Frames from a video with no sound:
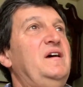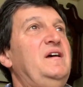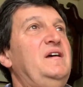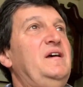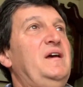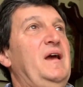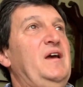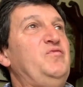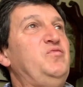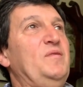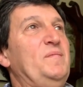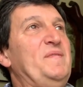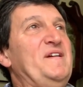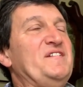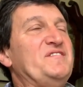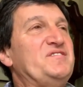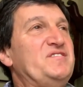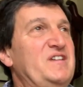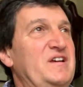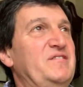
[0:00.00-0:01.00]
If we're
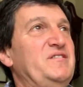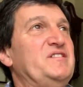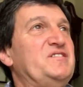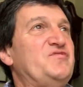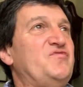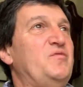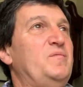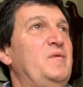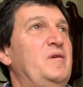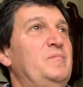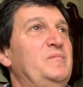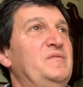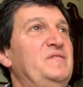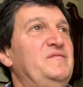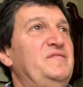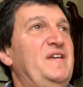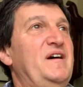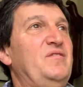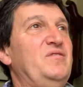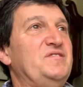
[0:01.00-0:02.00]
being serious for a
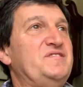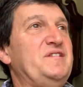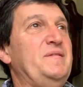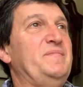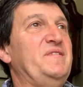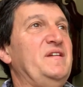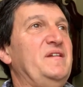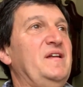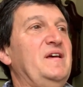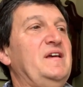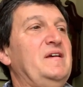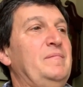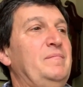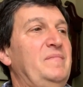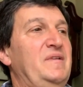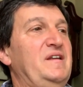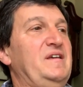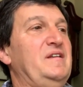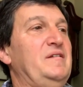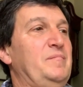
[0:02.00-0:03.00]
moment, there are something like 1
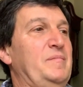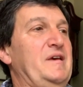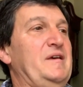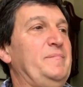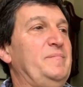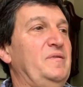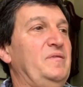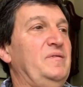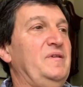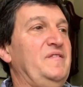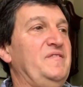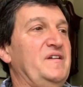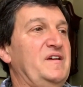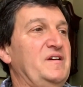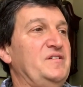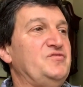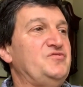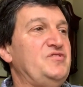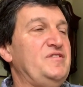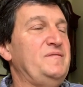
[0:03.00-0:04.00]
million people in the
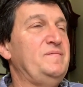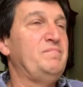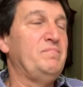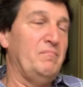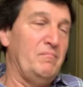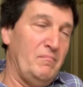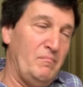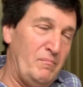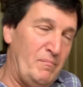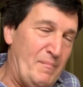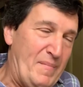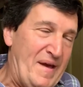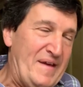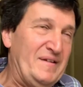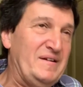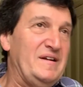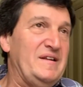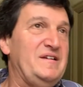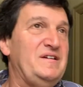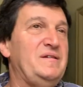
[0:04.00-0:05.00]
country,
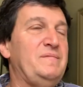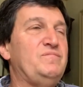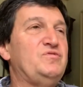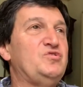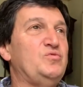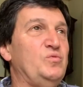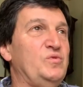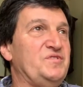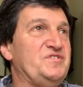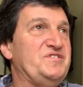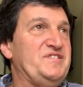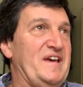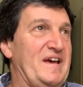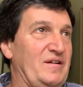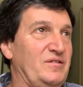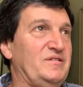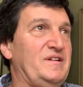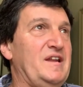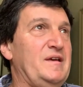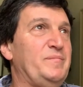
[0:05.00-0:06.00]
mainly towards the
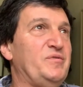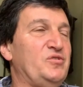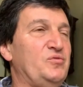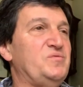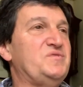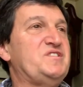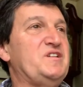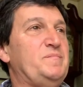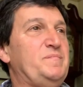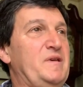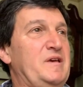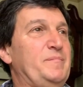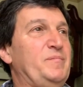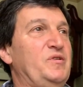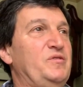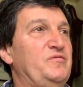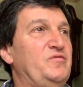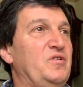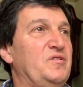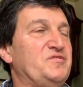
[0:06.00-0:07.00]
elderly, but also people
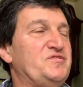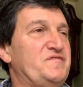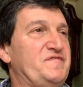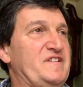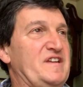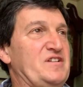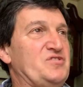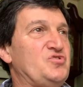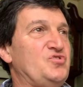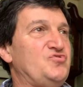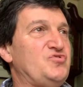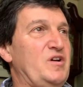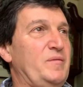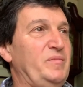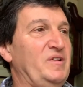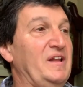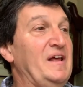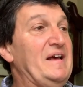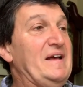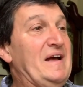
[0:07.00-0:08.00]
who've got into financial
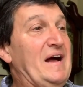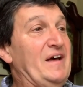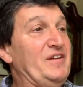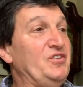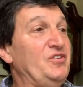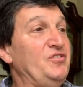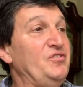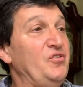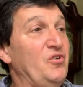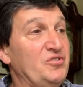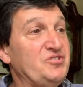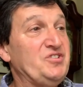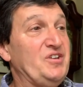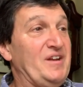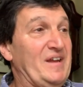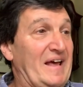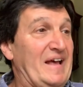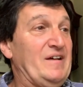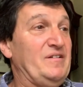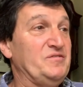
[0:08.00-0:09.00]
trouble and are not
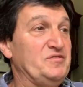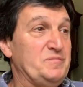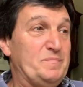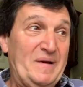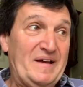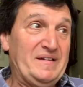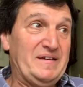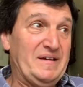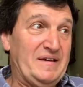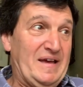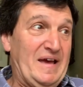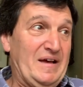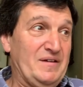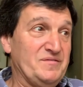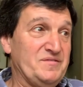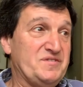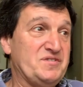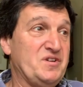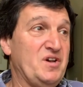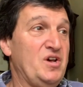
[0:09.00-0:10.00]
allowed bank
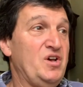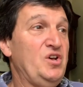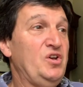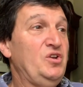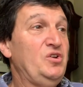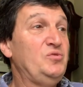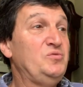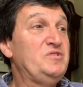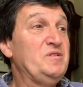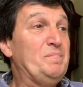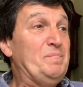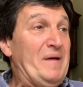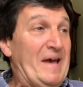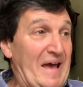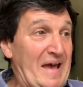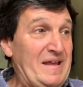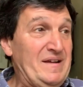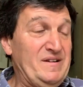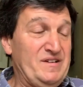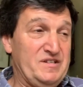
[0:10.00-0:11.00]
accounts, who
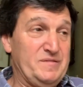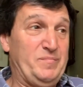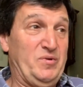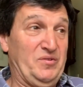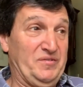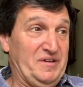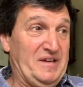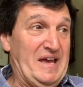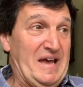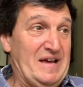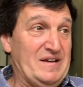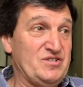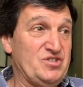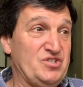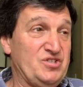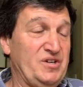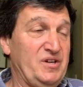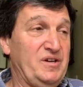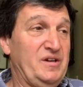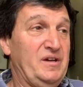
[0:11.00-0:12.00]
depend upon cash.